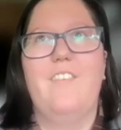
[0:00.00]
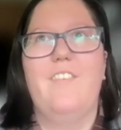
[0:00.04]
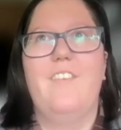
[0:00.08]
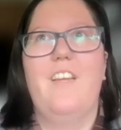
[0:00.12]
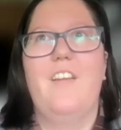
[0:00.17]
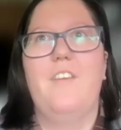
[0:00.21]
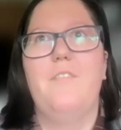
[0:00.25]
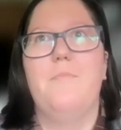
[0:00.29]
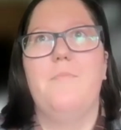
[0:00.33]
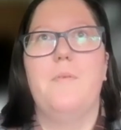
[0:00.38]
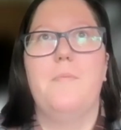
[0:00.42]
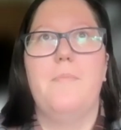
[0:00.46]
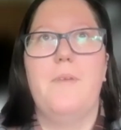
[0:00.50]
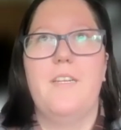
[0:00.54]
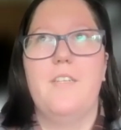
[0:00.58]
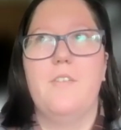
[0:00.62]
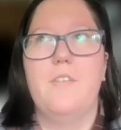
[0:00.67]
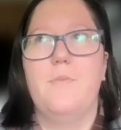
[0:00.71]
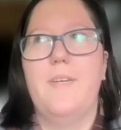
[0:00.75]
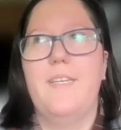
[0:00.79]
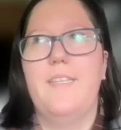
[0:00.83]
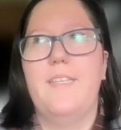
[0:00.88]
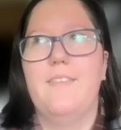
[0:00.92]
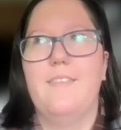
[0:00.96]
kind of
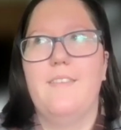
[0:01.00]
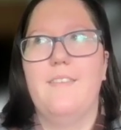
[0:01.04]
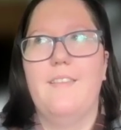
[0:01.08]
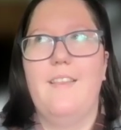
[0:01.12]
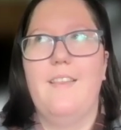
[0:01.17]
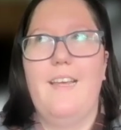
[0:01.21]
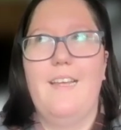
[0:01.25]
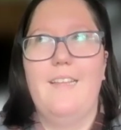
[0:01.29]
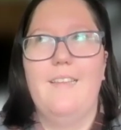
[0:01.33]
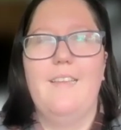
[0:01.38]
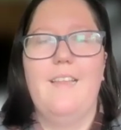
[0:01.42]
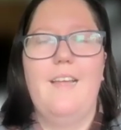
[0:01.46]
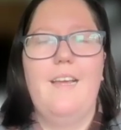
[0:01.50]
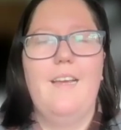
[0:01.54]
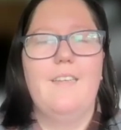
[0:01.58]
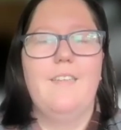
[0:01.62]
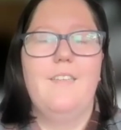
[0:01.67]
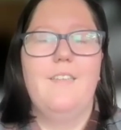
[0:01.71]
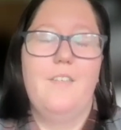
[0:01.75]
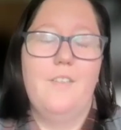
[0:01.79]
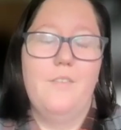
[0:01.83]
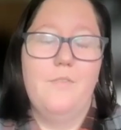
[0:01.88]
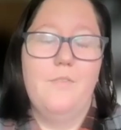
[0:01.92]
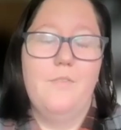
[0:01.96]
perpetuates that
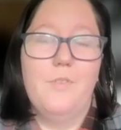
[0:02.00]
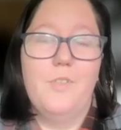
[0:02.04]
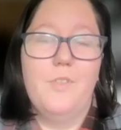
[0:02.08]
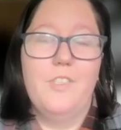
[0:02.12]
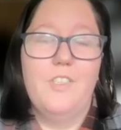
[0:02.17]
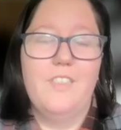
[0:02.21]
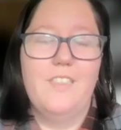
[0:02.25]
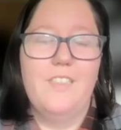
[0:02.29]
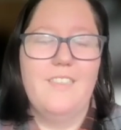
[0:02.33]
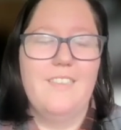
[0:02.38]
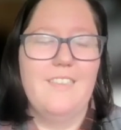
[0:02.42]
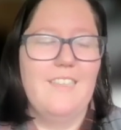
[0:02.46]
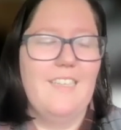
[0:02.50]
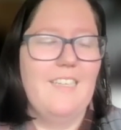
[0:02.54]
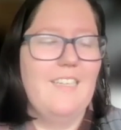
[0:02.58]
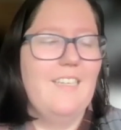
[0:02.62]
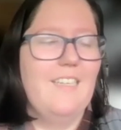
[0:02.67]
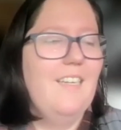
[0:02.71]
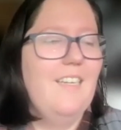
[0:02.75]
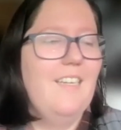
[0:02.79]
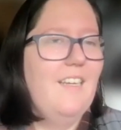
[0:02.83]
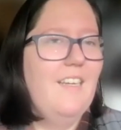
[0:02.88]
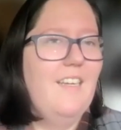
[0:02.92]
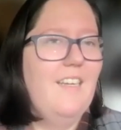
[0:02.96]
lack, unfortunately.
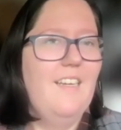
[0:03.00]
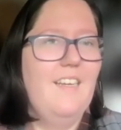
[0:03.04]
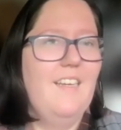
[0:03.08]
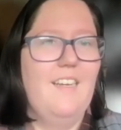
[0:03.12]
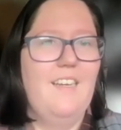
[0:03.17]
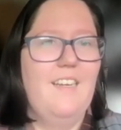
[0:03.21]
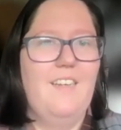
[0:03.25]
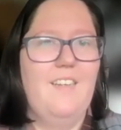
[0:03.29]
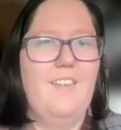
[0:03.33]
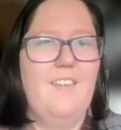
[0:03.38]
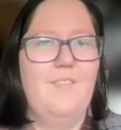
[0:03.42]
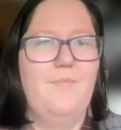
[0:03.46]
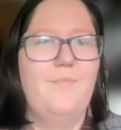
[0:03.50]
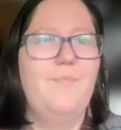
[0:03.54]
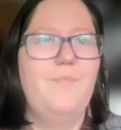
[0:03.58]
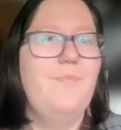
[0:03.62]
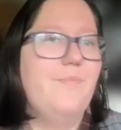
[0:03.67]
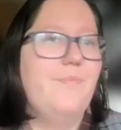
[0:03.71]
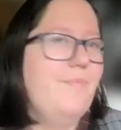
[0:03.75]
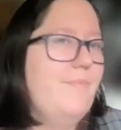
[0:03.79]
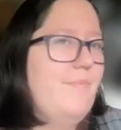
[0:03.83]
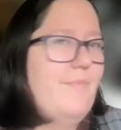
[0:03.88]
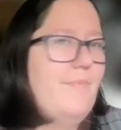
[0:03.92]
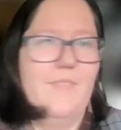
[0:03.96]
Um,
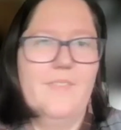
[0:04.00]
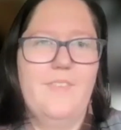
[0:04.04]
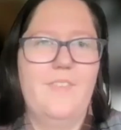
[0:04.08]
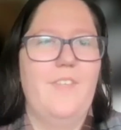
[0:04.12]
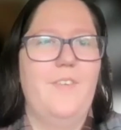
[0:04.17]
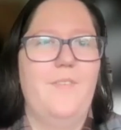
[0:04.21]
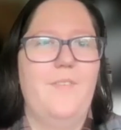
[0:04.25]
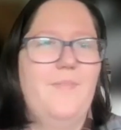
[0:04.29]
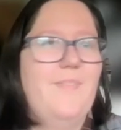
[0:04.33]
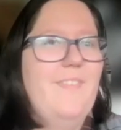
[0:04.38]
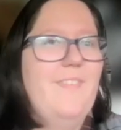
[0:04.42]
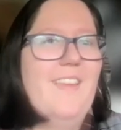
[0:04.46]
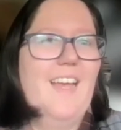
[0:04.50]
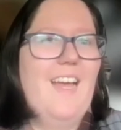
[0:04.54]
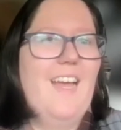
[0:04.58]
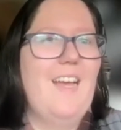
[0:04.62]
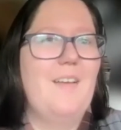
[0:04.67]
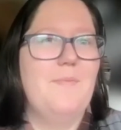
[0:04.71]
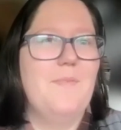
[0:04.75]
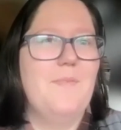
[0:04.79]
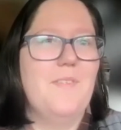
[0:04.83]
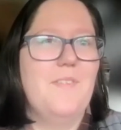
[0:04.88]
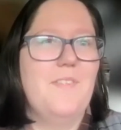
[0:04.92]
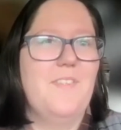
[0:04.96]
so
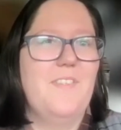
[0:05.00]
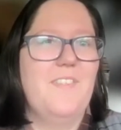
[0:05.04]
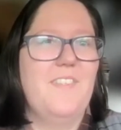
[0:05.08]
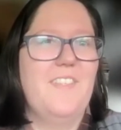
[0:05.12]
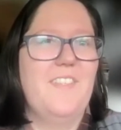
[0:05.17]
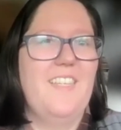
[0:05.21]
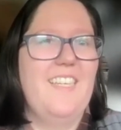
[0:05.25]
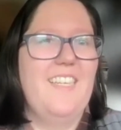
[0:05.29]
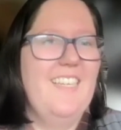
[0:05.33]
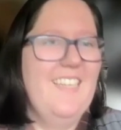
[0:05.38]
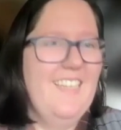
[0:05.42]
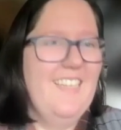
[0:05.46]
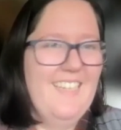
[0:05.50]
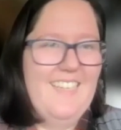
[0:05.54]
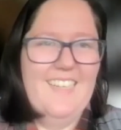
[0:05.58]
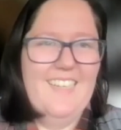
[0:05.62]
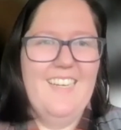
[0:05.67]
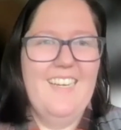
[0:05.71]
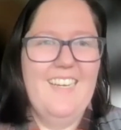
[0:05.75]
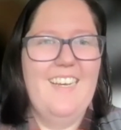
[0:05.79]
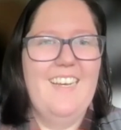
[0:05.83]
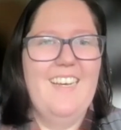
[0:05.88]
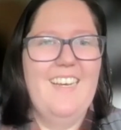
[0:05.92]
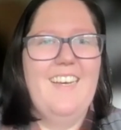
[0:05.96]
absolutely.
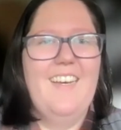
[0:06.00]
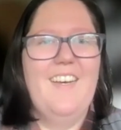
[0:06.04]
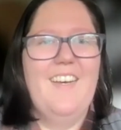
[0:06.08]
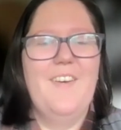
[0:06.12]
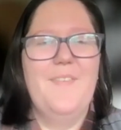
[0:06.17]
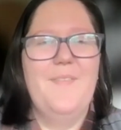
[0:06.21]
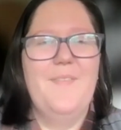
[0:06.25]
Uh,